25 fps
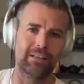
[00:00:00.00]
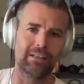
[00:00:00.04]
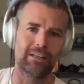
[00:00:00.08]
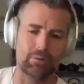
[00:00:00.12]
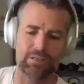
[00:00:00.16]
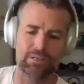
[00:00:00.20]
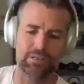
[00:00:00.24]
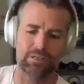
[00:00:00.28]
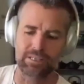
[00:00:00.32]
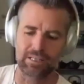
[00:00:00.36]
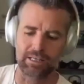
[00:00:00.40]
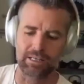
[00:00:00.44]

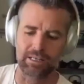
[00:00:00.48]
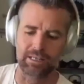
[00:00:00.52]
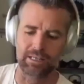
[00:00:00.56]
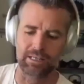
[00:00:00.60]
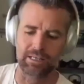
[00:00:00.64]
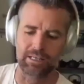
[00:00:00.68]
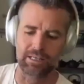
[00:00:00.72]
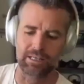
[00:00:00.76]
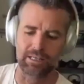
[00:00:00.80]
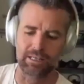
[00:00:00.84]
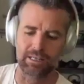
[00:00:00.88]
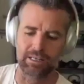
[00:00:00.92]
We're seeing
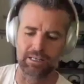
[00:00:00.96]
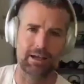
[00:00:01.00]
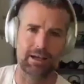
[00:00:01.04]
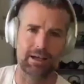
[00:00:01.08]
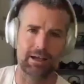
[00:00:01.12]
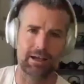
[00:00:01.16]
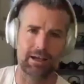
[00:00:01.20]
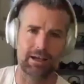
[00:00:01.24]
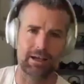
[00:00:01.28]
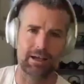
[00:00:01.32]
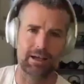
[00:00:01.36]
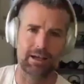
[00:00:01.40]
no matter
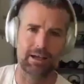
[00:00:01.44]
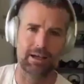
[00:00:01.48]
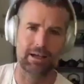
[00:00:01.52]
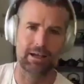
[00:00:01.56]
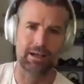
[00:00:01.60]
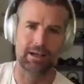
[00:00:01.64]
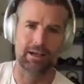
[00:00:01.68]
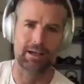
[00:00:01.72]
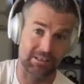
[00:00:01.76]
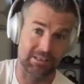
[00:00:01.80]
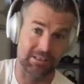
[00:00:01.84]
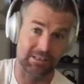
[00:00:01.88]
how much they
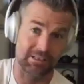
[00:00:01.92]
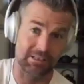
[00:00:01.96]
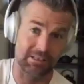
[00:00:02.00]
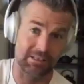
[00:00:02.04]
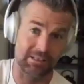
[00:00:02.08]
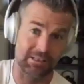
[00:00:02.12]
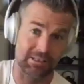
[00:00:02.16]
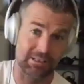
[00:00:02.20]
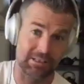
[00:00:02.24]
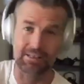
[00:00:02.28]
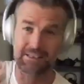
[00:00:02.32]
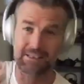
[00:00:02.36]
try to
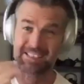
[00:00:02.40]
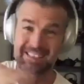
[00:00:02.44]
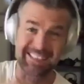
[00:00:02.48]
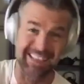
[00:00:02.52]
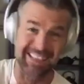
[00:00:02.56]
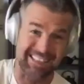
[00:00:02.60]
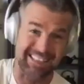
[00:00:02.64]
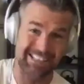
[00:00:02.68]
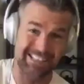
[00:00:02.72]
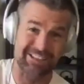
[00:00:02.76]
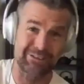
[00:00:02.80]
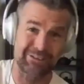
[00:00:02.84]
suppress it and
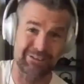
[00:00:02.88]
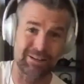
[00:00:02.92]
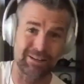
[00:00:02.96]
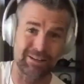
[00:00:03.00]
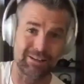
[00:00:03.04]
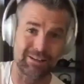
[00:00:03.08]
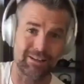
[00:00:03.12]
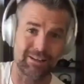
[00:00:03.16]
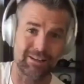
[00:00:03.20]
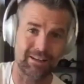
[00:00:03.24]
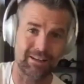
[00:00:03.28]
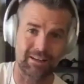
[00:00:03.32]

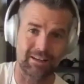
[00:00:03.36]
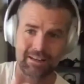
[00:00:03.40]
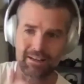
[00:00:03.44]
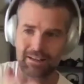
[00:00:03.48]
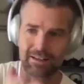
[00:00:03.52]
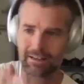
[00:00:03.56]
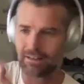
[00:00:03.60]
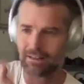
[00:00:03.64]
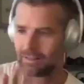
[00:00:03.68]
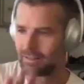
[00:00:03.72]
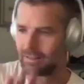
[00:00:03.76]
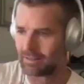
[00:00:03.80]
censor
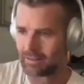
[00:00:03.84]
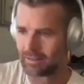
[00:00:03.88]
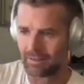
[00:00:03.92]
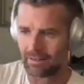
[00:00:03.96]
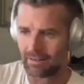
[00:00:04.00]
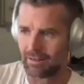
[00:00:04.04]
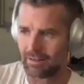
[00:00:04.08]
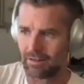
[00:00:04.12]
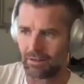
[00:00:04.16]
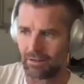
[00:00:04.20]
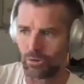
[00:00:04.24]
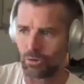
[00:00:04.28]
it,
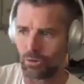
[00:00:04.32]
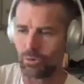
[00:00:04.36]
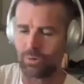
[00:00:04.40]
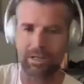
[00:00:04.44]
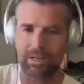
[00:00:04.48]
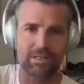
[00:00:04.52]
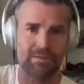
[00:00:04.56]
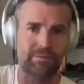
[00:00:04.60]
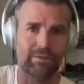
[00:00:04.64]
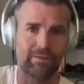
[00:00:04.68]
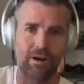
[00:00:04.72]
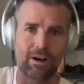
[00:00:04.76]
it
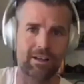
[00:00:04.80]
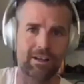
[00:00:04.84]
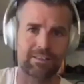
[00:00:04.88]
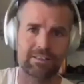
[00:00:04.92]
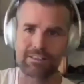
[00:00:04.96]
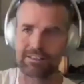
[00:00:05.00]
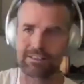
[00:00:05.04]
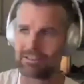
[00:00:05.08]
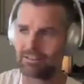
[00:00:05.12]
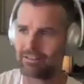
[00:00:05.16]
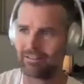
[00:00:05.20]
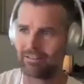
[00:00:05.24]
always
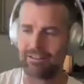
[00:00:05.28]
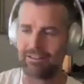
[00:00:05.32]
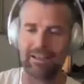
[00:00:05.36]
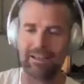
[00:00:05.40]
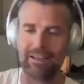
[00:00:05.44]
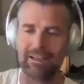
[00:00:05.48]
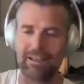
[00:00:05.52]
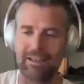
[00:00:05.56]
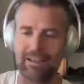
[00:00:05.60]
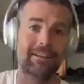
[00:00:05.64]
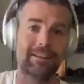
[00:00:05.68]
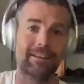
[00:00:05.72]
finds an
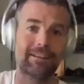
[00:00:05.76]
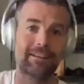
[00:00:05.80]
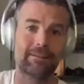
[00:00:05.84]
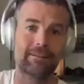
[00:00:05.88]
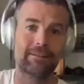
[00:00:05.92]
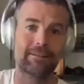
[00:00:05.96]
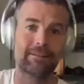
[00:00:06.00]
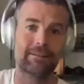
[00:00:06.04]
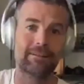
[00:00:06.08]
outlet.